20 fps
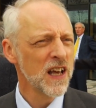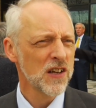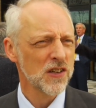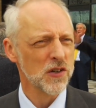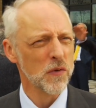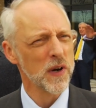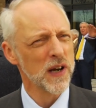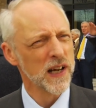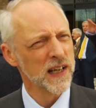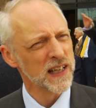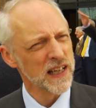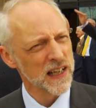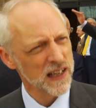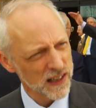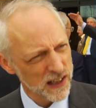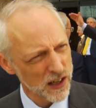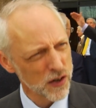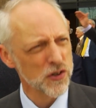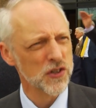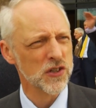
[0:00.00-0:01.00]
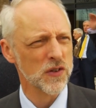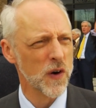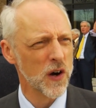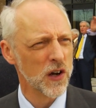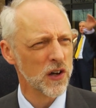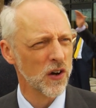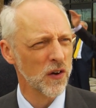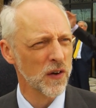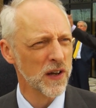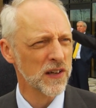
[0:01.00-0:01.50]
So we're linking close to
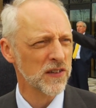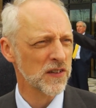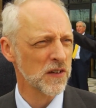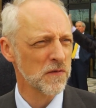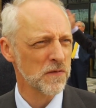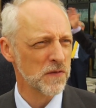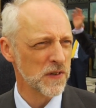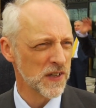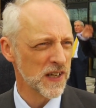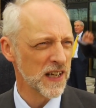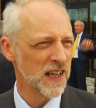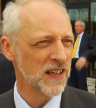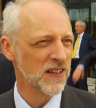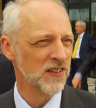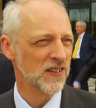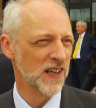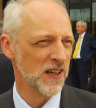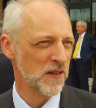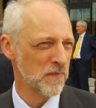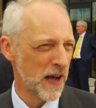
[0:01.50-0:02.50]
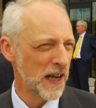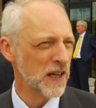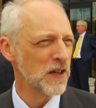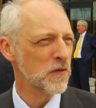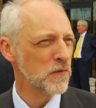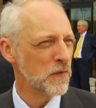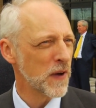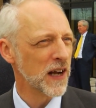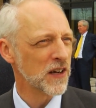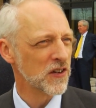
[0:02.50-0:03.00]
our colleagues in physics, in
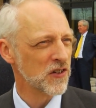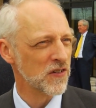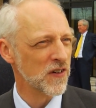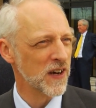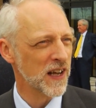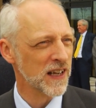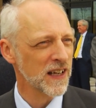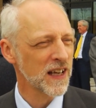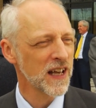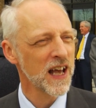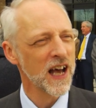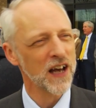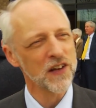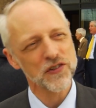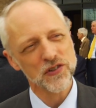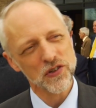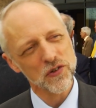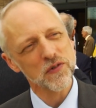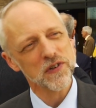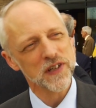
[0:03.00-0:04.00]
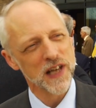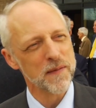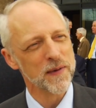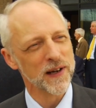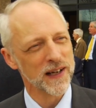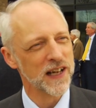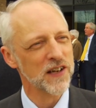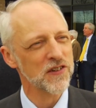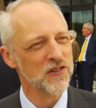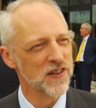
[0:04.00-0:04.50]
manufacturing, and soon
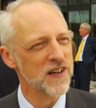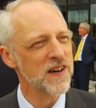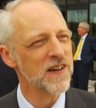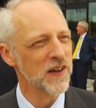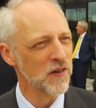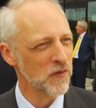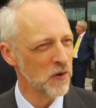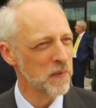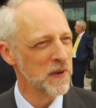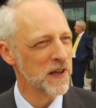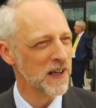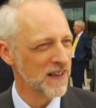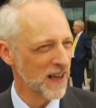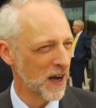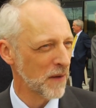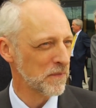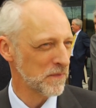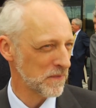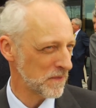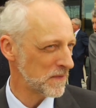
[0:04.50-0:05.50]
chemical engineering will be up